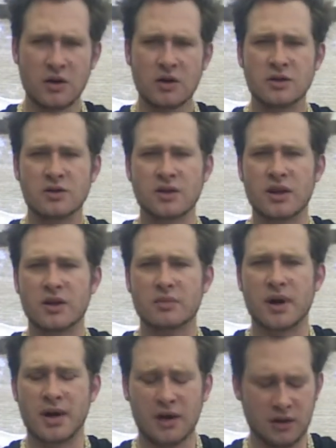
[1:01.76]
Straight out the
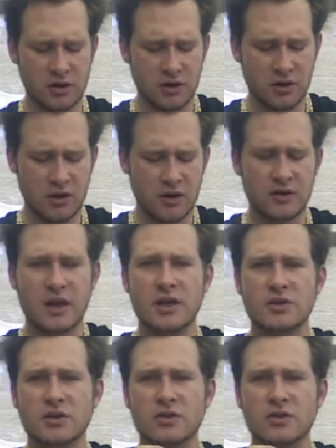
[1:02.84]
pack. The edges are